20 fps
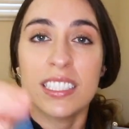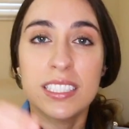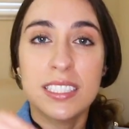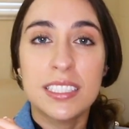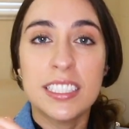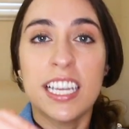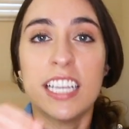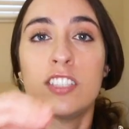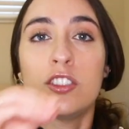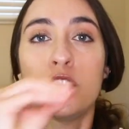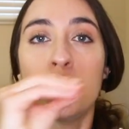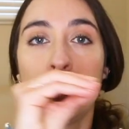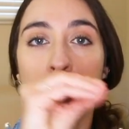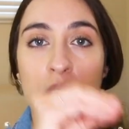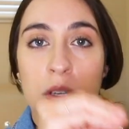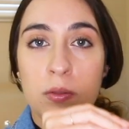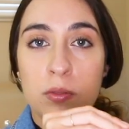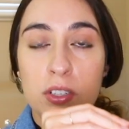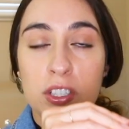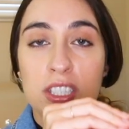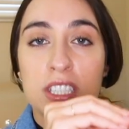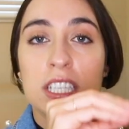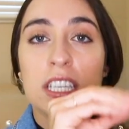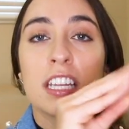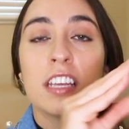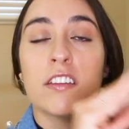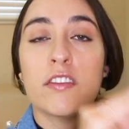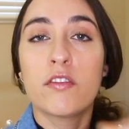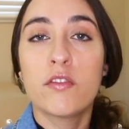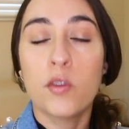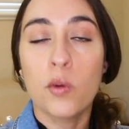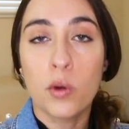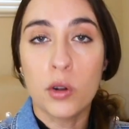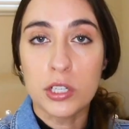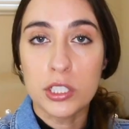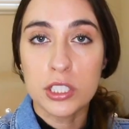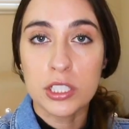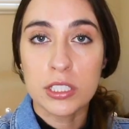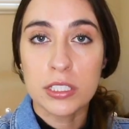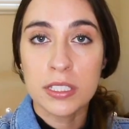State University,
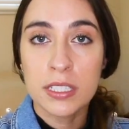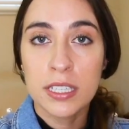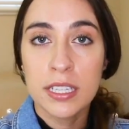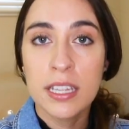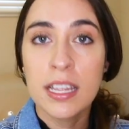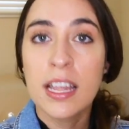Fullerton.